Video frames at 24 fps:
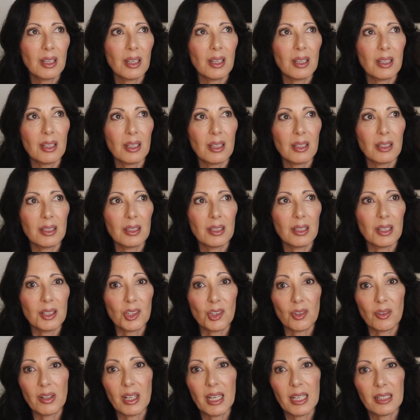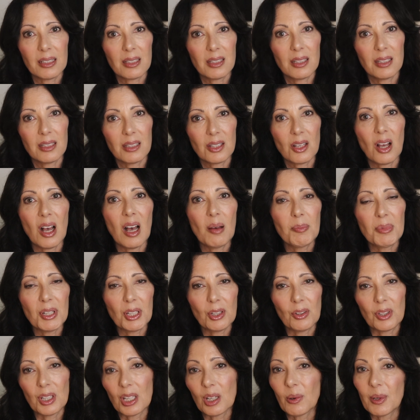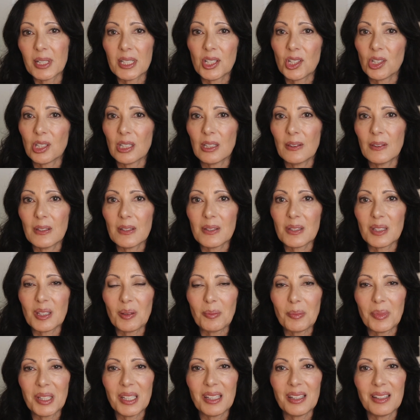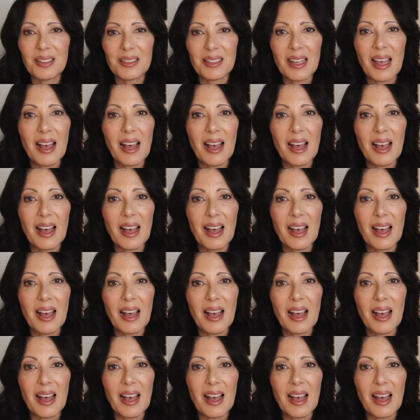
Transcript: a direct topic or a question that somebody has